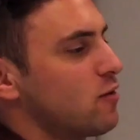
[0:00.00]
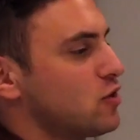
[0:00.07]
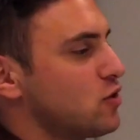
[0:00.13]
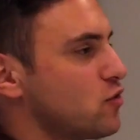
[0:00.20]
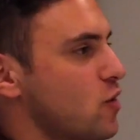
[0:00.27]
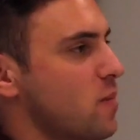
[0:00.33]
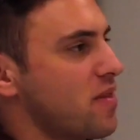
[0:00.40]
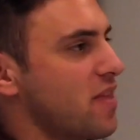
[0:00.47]

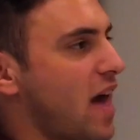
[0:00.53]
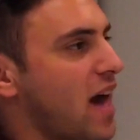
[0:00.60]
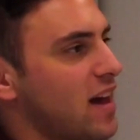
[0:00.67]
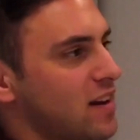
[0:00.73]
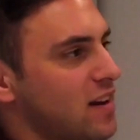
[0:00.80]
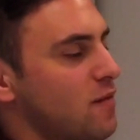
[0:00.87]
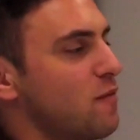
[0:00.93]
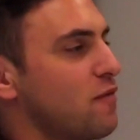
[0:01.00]
outstripped
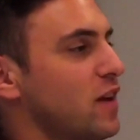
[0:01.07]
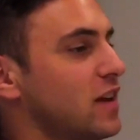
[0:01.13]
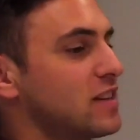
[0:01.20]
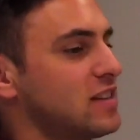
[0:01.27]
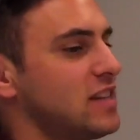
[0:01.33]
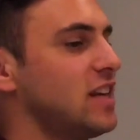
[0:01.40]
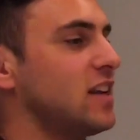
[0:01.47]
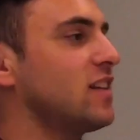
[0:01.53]
that
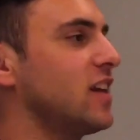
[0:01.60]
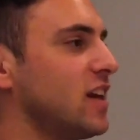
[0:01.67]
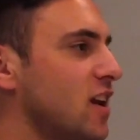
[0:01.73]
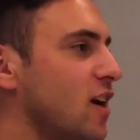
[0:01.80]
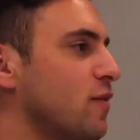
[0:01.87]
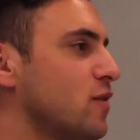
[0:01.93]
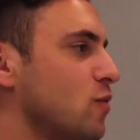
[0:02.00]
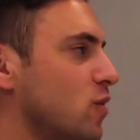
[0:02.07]
exceedingly
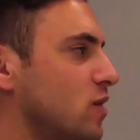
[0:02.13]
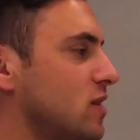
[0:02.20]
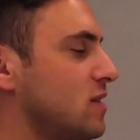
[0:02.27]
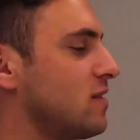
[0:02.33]
enough to